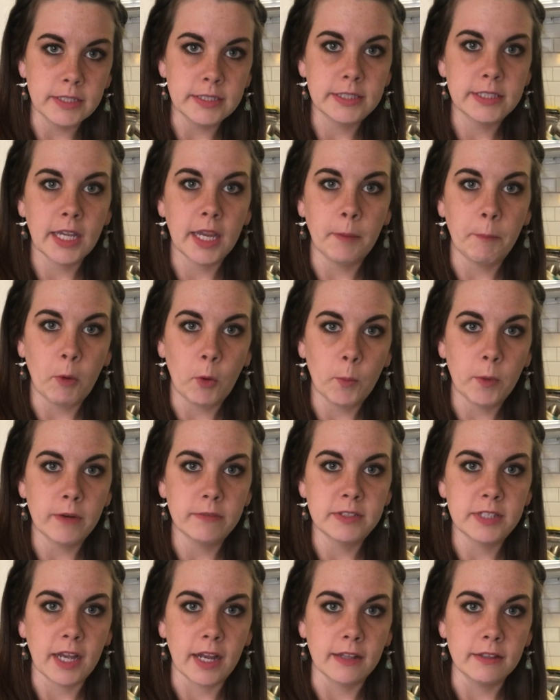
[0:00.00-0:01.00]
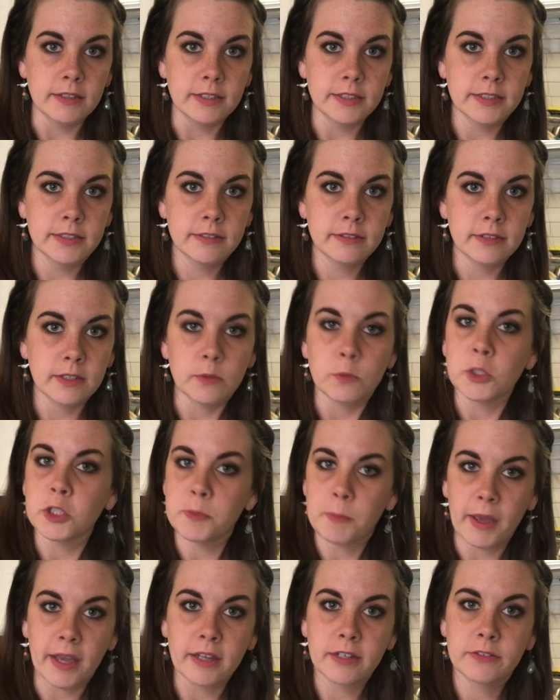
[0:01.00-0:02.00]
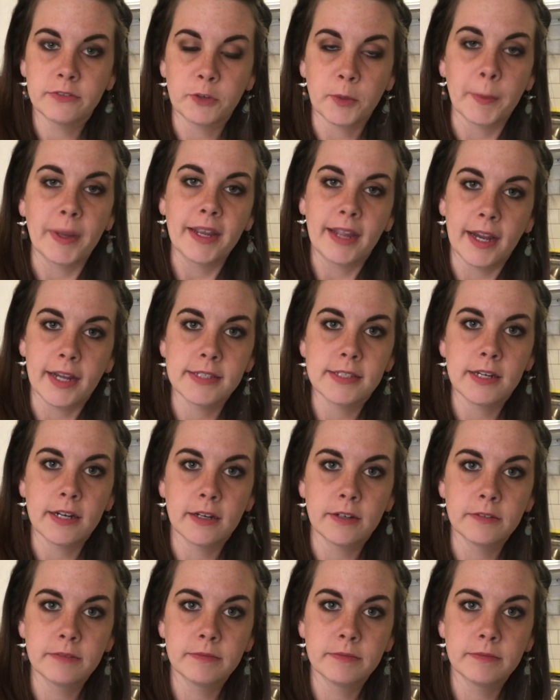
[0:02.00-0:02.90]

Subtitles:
say a moment of silence in respect for my cast iron.